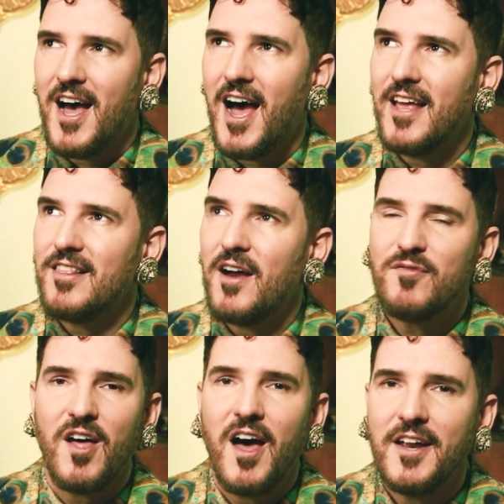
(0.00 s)
I love
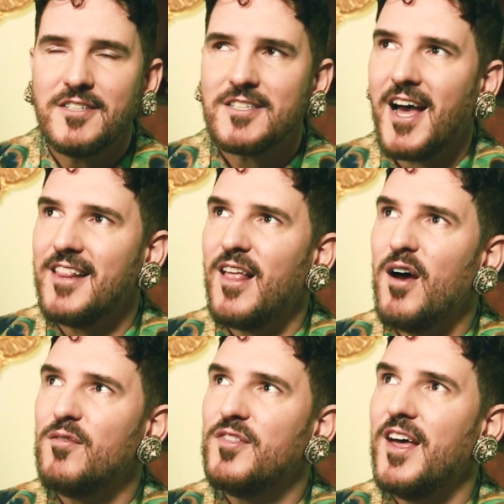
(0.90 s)
the hunt. I
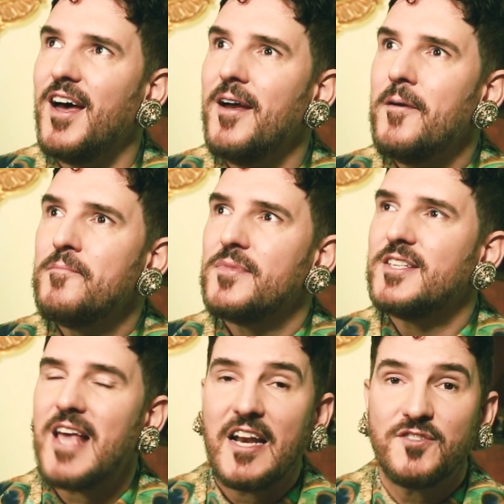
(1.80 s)
love the
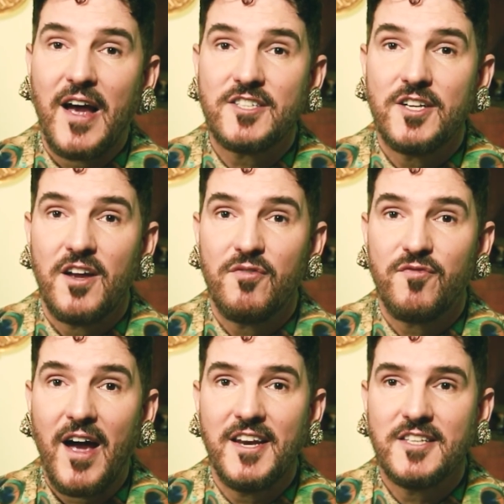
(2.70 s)
satisfaction of
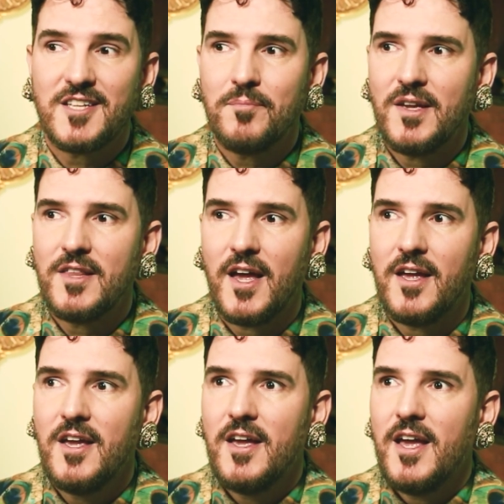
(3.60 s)
finding something that
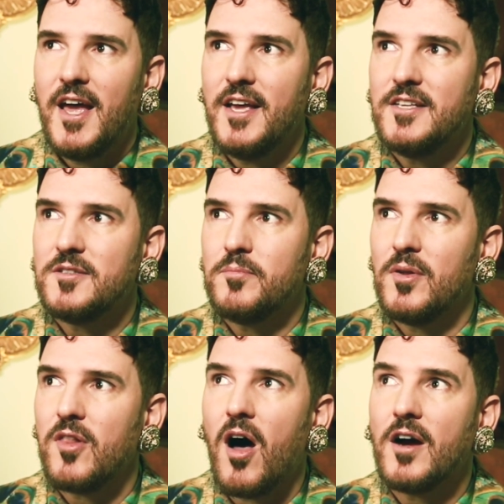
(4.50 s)
has
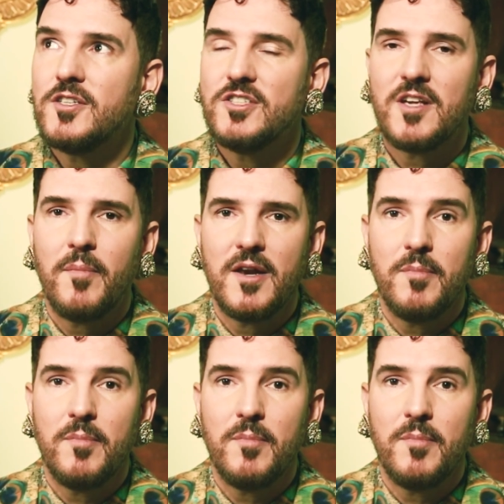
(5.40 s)
belonged to somebody